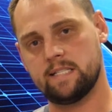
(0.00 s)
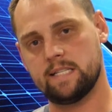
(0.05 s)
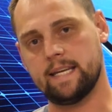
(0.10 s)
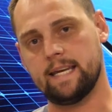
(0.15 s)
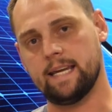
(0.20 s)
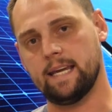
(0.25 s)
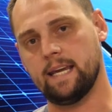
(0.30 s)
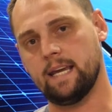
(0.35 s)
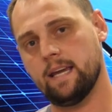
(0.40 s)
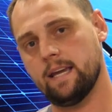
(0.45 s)

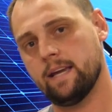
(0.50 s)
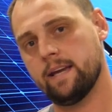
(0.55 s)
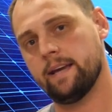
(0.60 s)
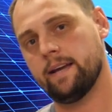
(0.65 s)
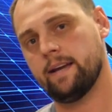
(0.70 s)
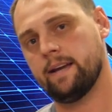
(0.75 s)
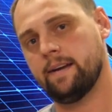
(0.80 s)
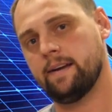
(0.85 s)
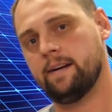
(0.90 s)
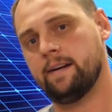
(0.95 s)
see
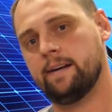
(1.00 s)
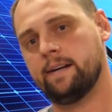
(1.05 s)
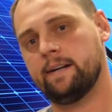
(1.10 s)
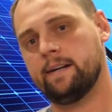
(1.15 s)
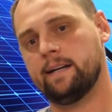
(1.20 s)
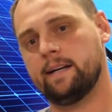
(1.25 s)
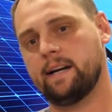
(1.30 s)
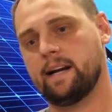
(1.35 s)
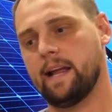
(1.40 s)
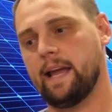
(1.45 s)

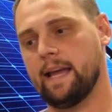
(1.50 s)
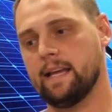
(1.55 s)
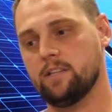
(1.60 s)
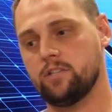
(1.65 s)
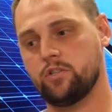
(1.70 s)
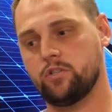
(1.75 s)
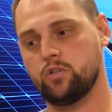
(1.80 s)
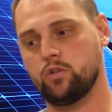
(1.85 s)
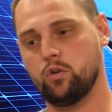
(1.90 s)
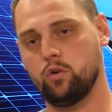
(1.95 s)
a
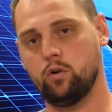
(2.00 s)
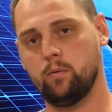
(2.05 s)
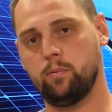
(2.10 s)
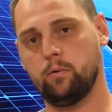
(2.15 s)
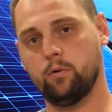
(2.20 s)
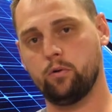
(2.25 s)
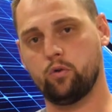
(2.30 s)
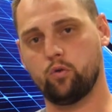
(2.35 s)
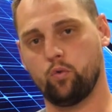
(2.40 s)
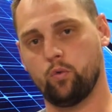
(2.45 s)

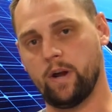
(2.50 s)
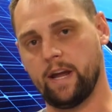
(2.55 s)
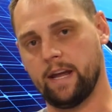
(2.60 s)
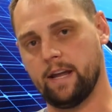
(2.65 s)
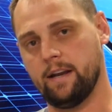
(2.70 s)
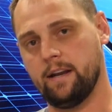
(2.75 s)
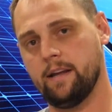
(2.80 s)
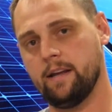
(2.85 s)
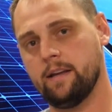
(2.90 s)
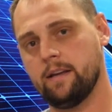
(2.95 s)
suitable
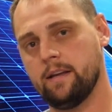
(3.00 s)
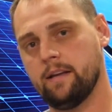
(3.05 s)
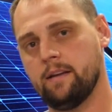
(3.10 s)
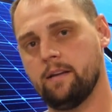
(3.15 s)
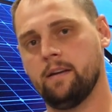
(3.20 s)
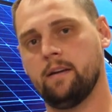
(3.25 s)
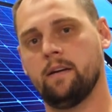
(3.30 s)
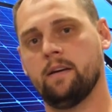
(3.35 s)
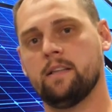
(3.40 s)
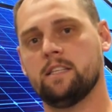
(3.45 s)
grid
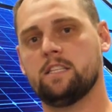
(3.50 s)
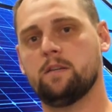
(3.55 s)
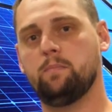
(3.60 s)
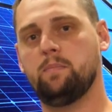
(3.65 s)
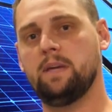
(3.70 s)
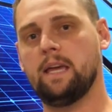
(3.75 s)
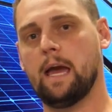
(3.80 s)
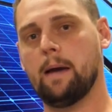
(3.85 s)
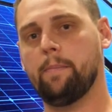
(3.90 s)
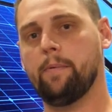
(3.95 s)
to
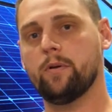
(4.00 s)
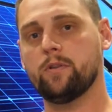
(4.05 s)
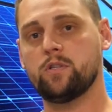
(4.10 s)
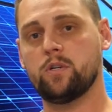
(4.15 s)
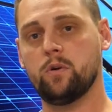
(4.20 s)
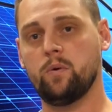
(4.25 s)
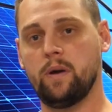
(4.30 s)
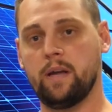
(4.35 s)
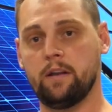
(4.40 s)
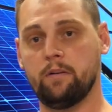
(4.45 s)
be able
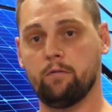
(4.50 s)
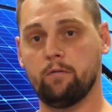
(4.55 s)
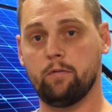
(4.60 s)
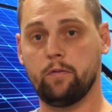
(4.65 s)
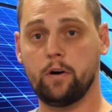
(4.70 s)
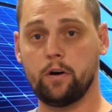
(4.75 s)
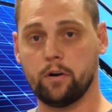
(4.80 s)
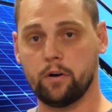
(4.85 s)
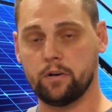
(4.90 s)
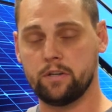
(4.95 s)
to
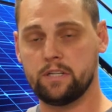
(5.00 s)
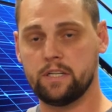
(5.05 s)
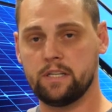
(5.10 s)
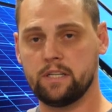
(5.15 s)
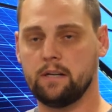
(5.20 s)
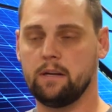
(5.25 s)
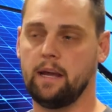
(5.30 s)
invert.